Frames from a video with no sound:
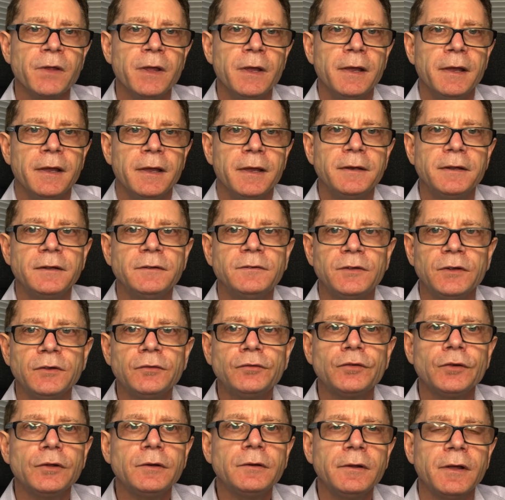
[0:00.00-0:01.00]
In
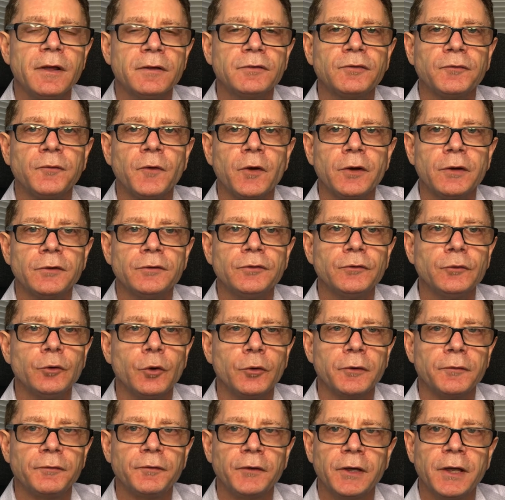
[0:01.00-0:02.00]
addition, as far as
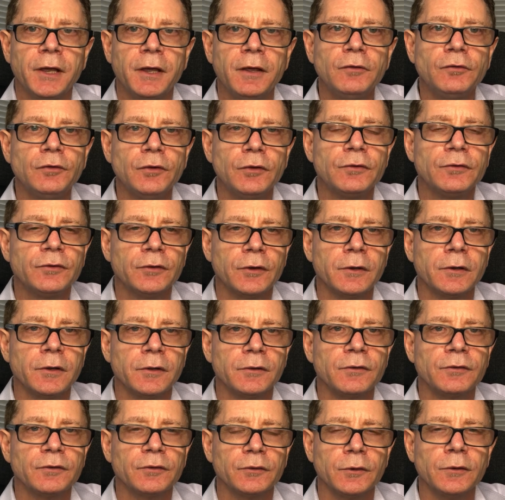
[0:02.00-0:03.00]
notifications are
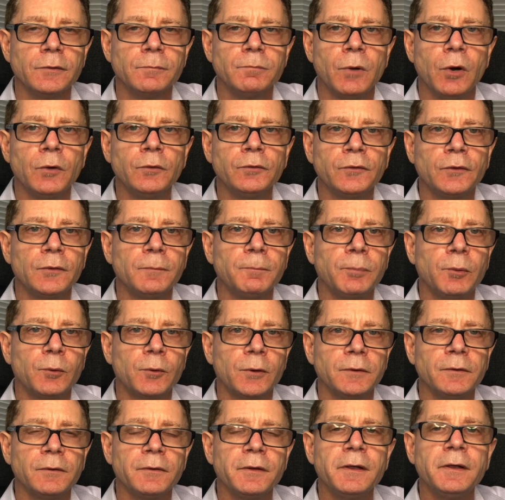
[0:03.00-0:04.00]
concerned, most
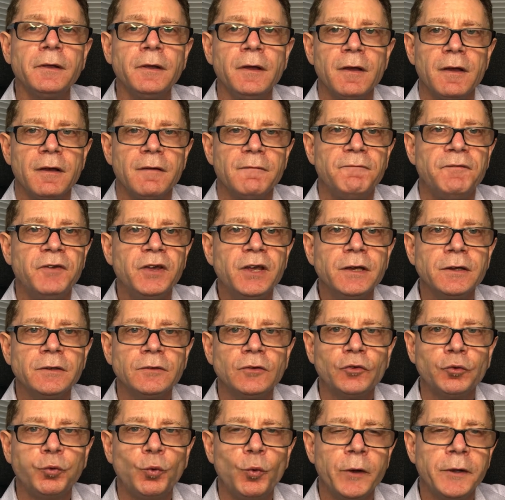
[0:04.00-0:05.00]
importantly, via
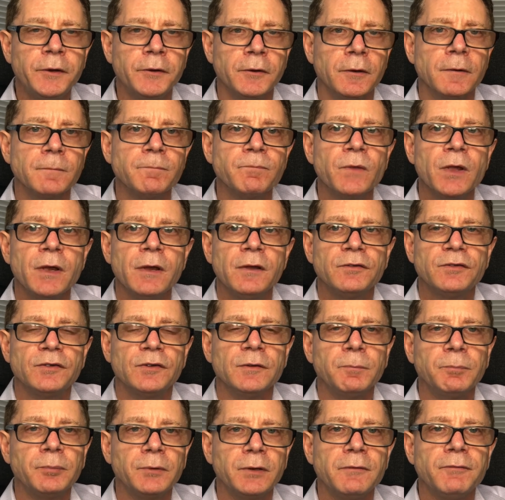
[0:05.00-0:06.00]
Twitter.
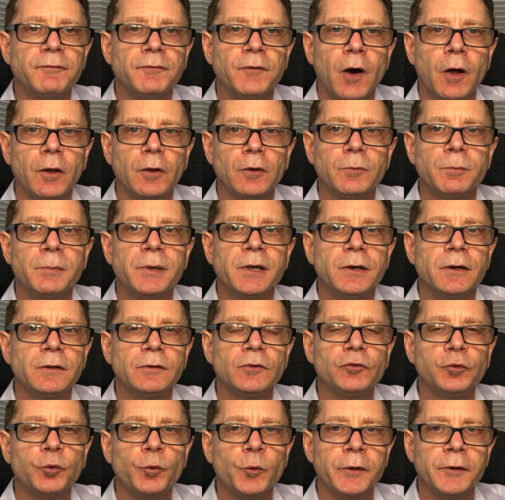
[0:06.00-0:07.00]
Simply follow me
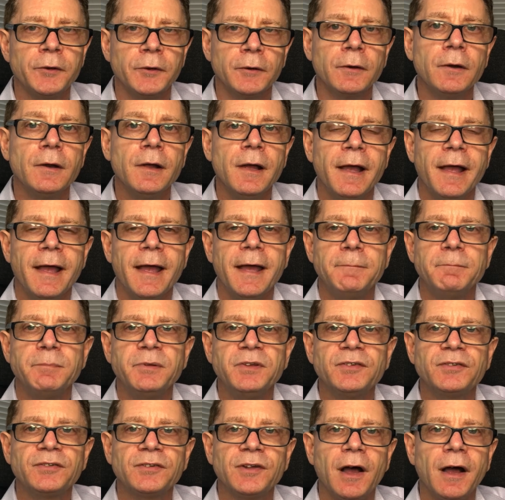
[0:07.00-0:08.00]
on Twitter, and
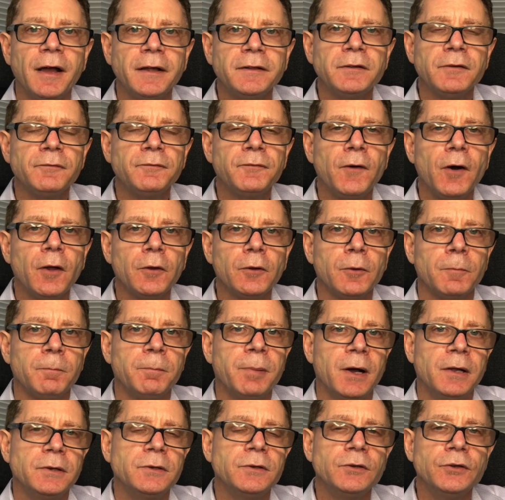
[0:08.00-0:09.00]
beside the follow
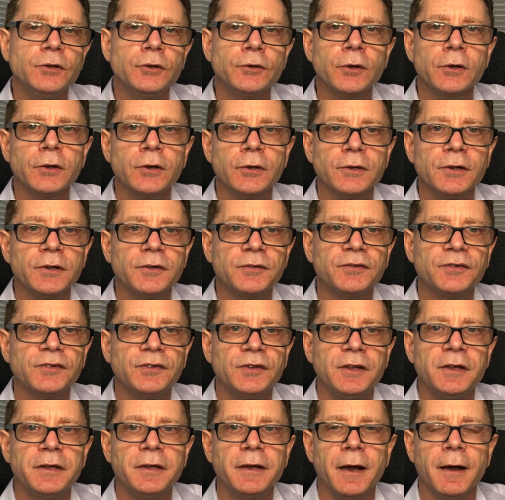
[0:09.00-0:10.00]
button, you're going to
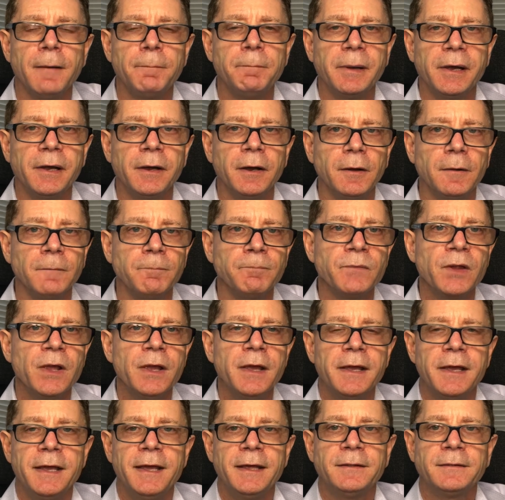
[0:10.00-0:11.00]
see a bell.
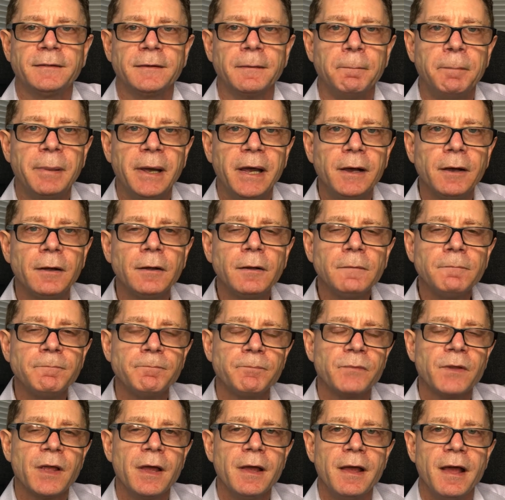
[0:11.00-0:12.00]
Hit the bell,
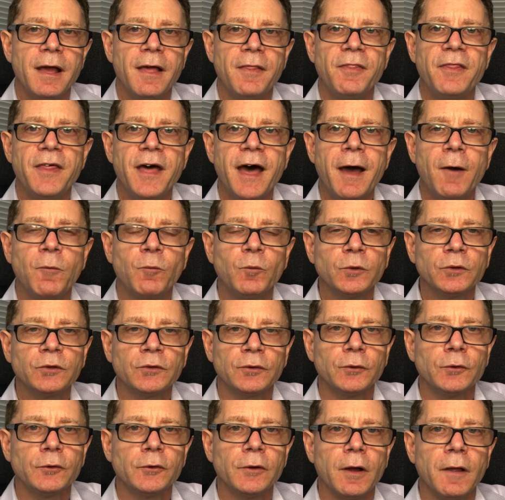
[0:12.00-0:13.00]
and that will
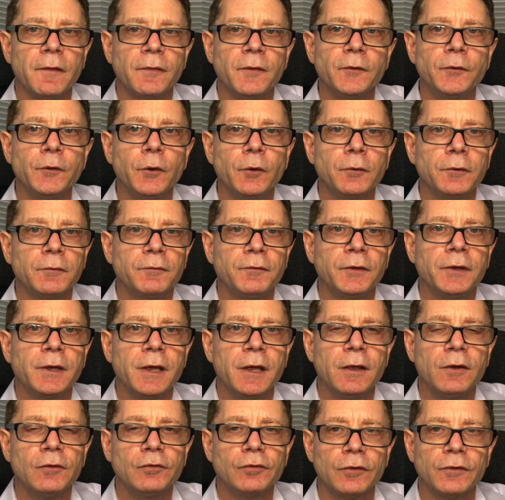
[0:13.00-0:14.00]
turn on the
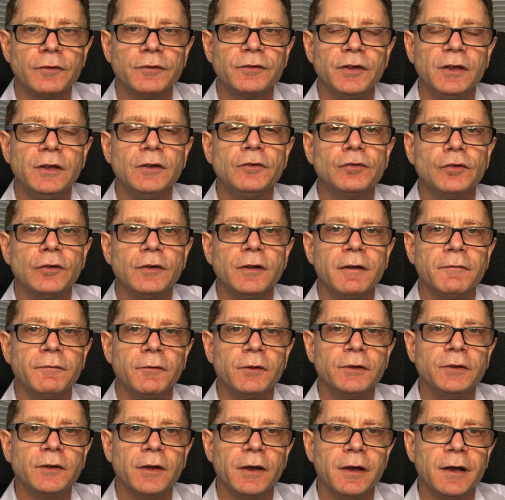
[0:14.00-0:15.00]
notifications. Each and
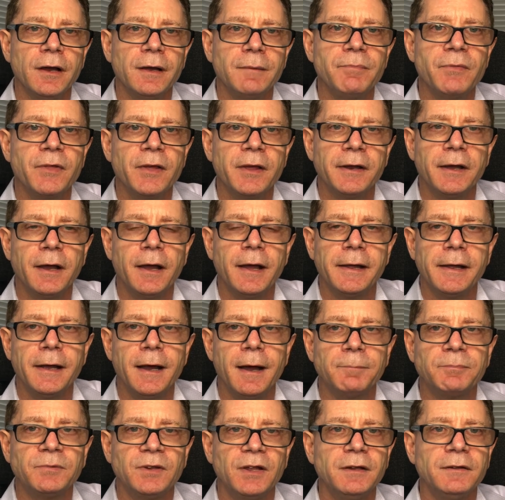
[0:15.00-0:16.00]
every time that I
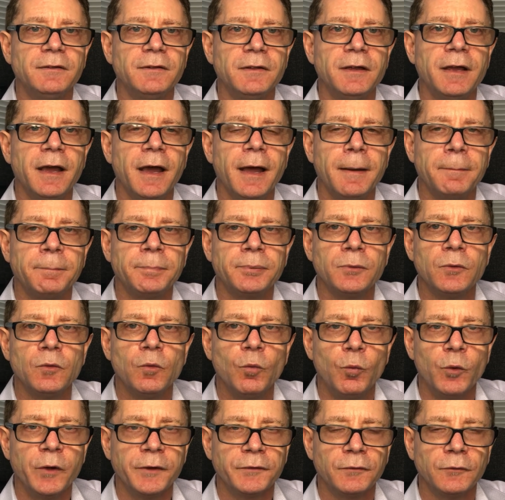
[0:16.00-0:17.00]
update the app
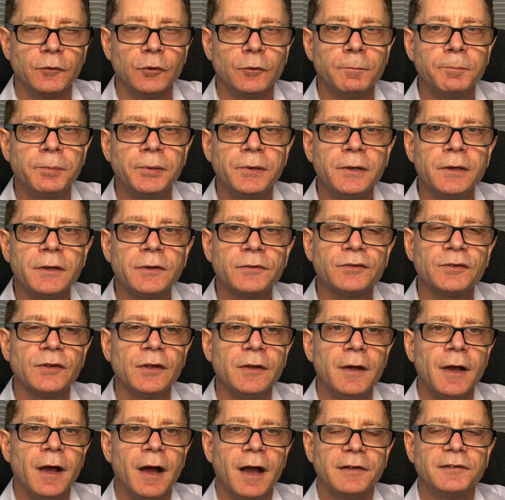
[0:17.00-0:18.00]
with new picks,
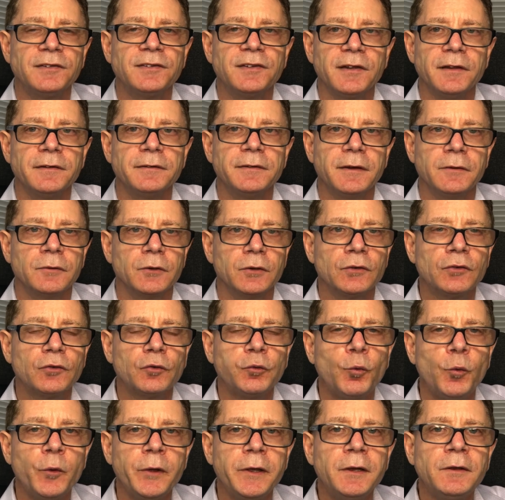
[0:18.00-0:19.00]
I send out a
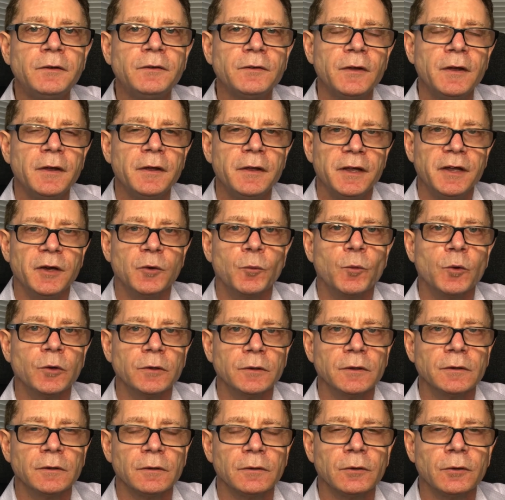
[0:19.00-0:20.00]
tweet. It
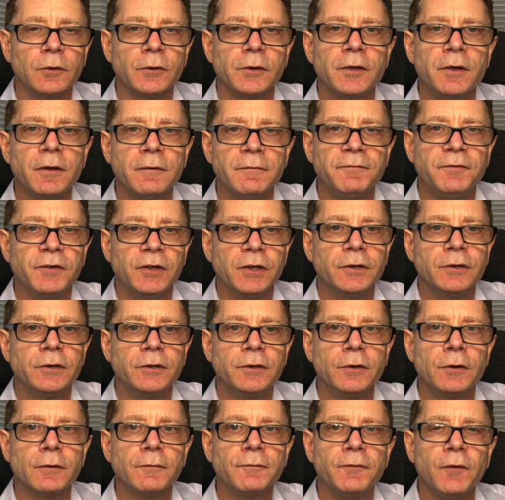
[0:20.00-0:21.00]
will alert you via
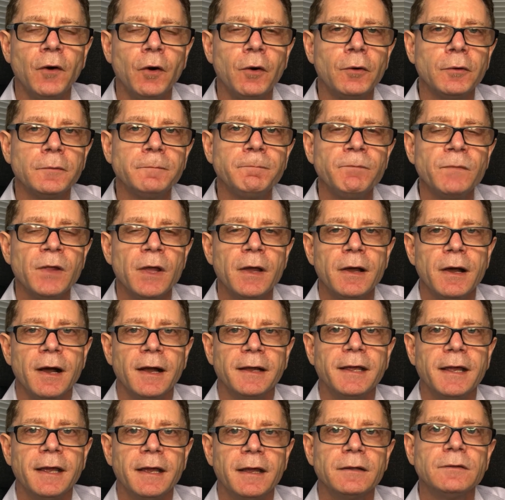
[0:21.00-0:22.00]
your phone,
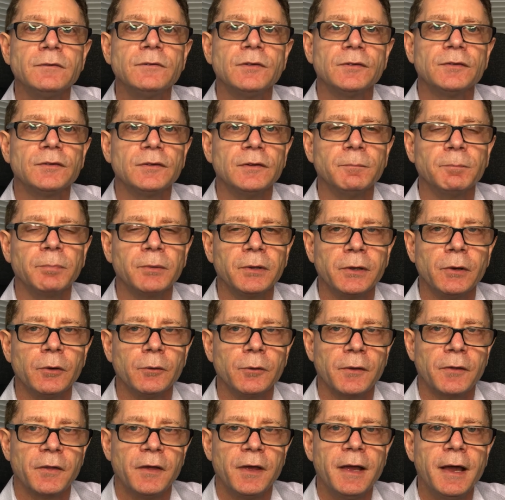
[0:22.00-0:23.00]
again, to simply
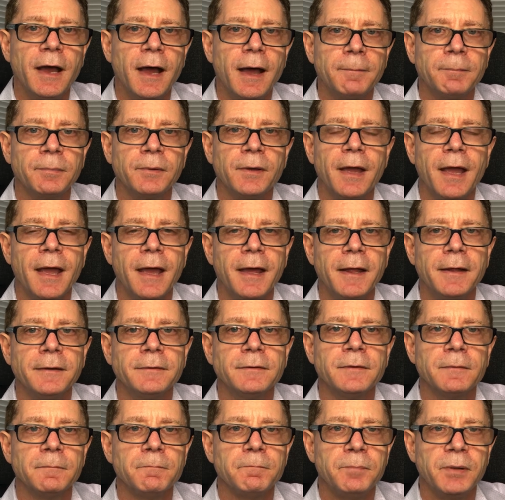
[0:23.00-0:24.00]
go to the app
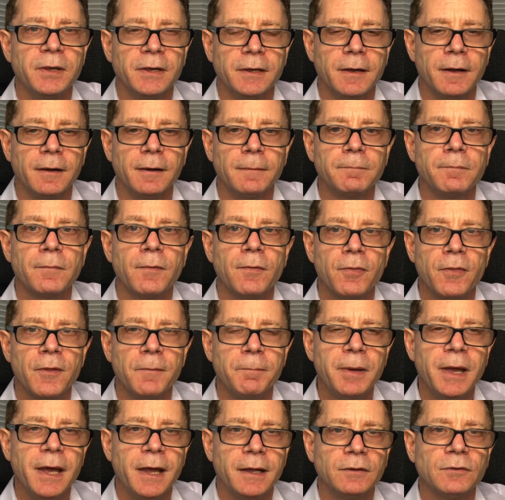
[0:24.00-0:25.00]
and pick up the
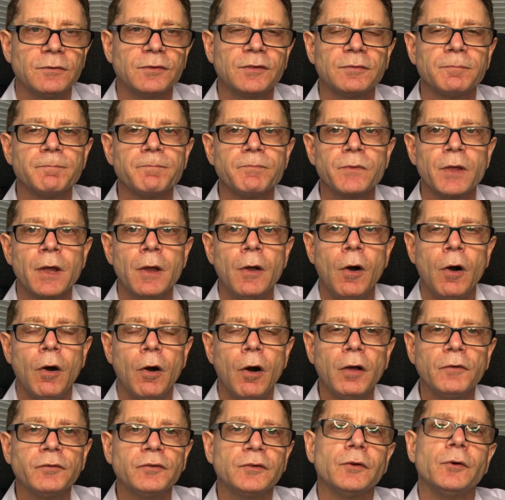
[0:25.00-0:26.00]
bets.
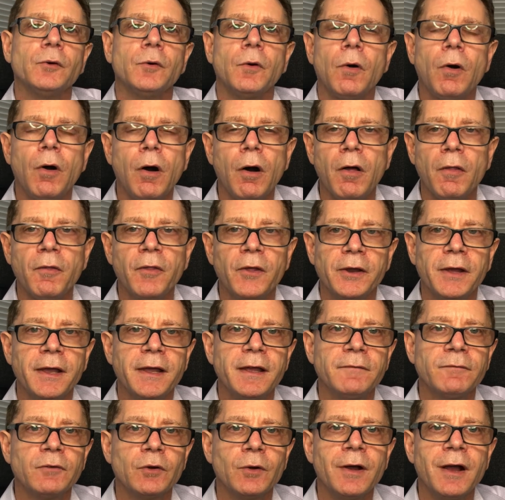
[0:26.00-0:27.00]
Also, all that I
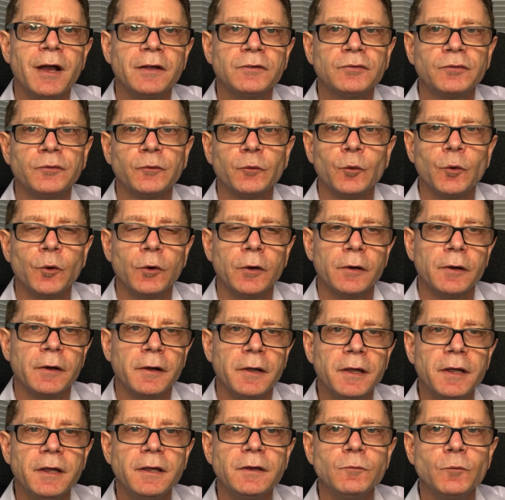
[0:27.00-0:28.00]
ever ask for
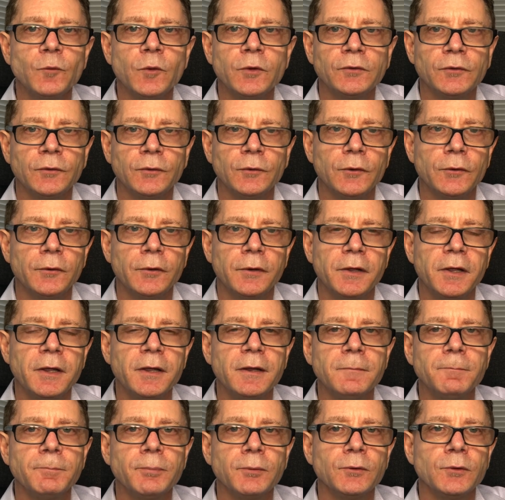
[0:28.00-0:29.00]
in return
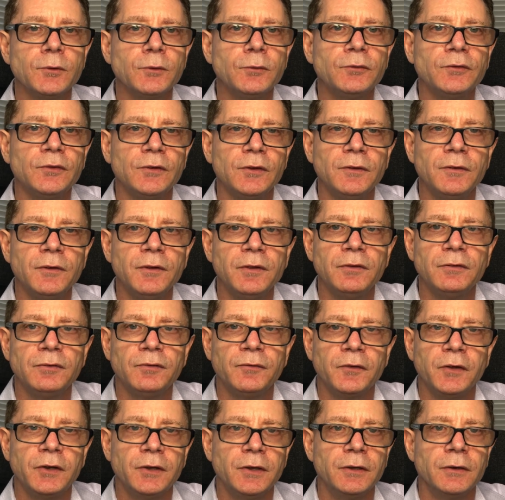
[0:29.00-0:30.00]
in producing these
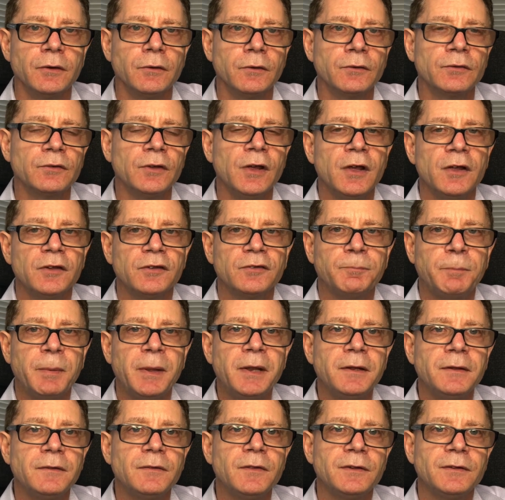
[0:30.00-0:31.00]
videos,
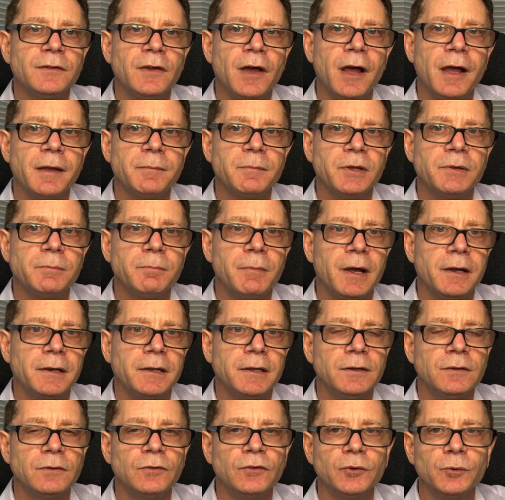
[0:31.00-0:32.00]
spending the time and
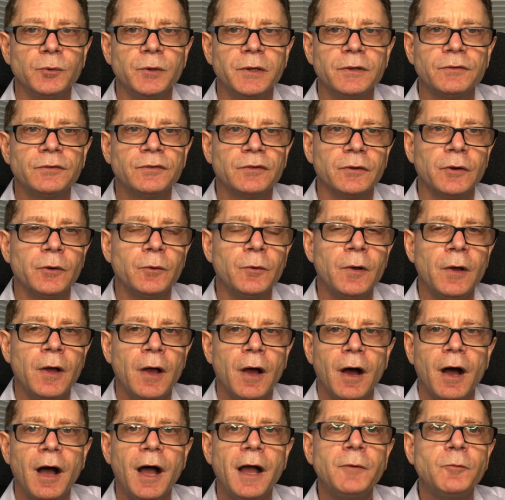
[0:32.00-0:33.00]
money in doing so,
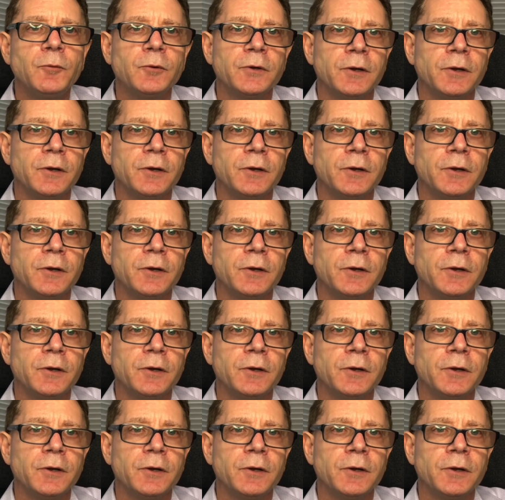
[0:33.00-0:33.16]
I would